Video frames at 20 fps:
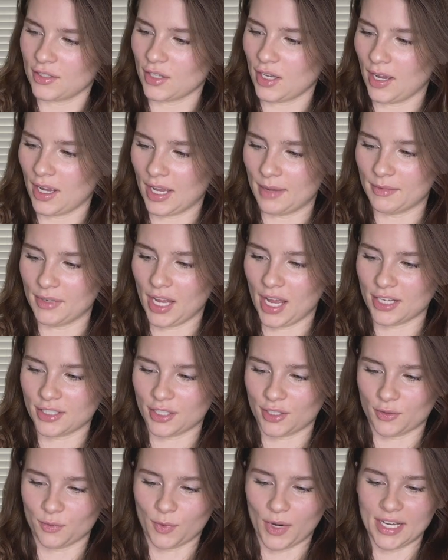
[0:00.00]
I'm not
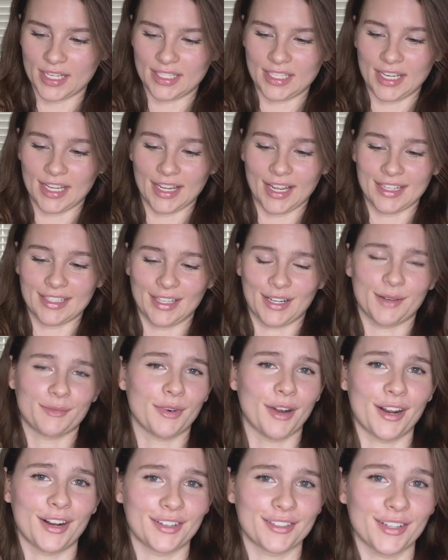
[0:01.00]
just wasting a ton of
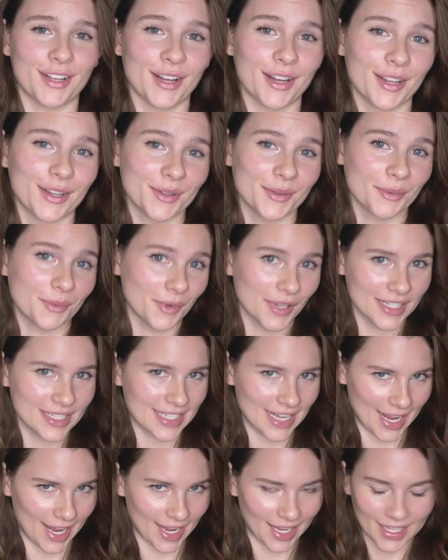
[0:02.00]
product on one
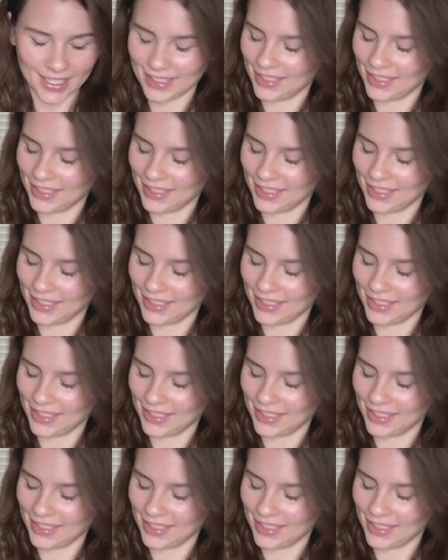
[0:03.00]
day.